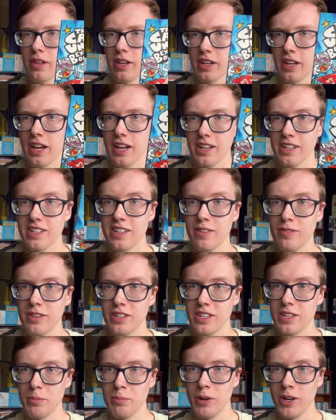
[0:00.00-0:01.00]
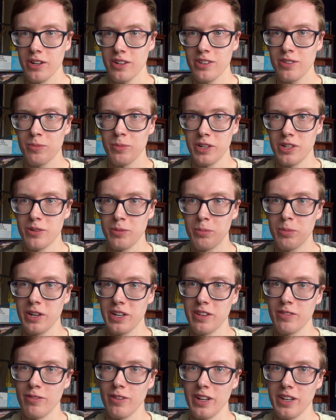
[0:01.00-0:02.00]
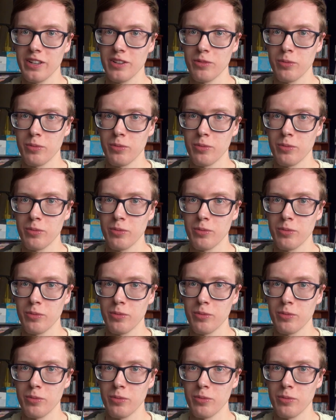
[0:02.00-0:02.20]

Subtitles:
activity books, which were pretty fun as